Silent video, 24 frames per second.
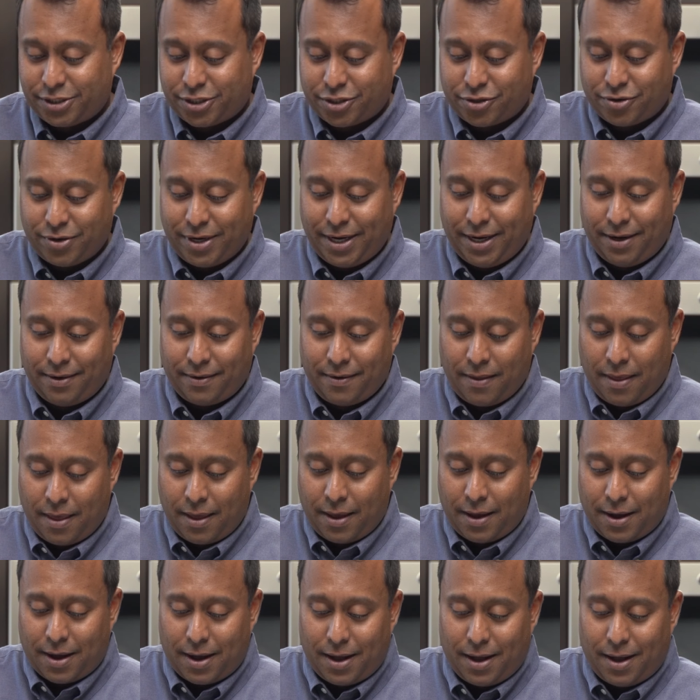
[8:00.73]
treat
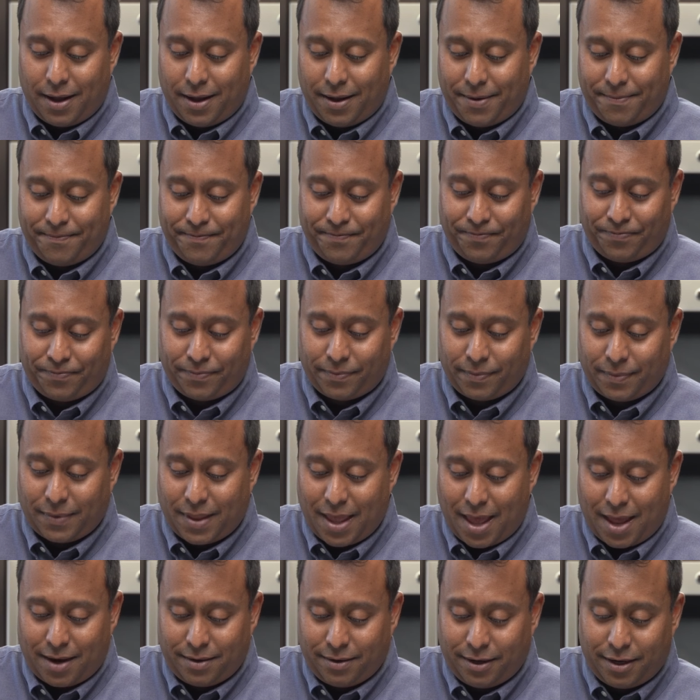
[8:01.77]

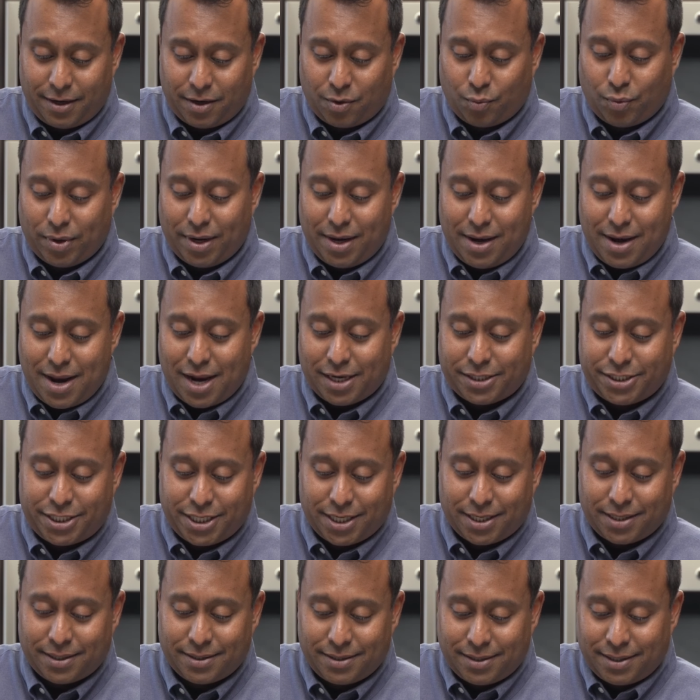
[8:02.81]
that would net
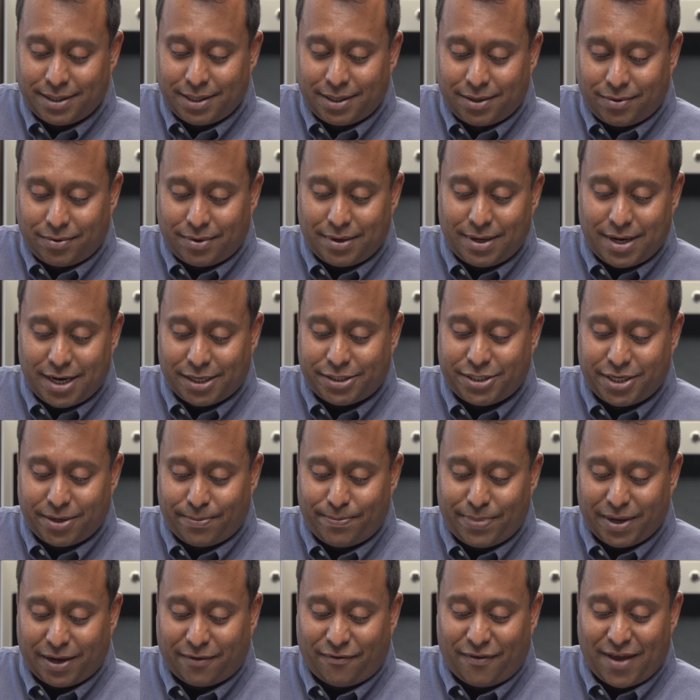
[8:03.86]
you a
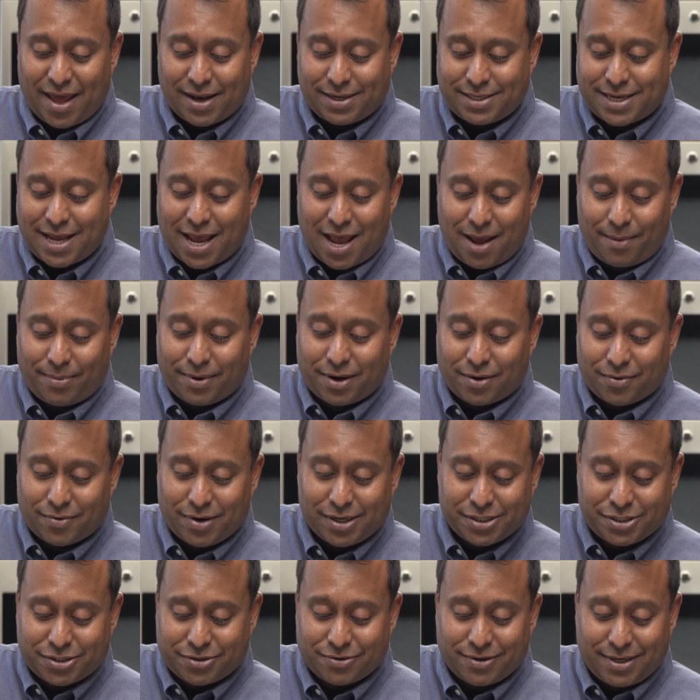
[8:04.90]
big fat tab at a
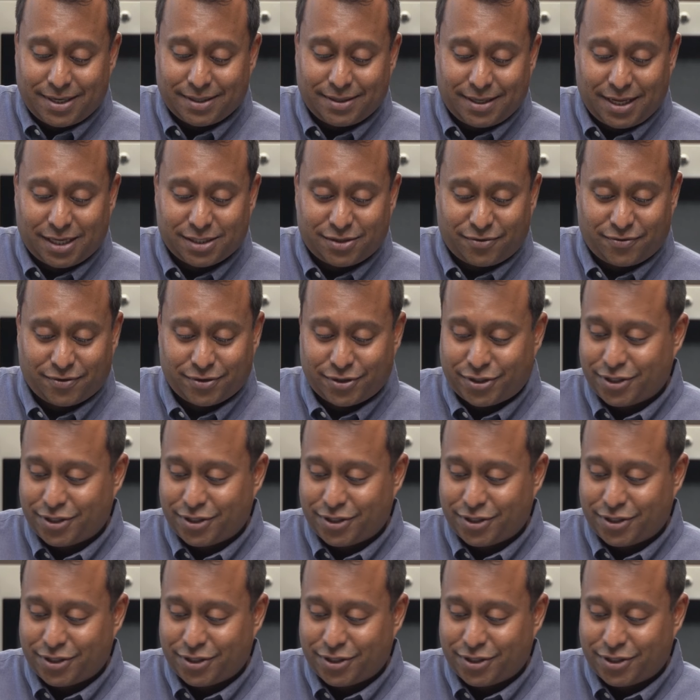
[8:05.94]
restaurant, that's for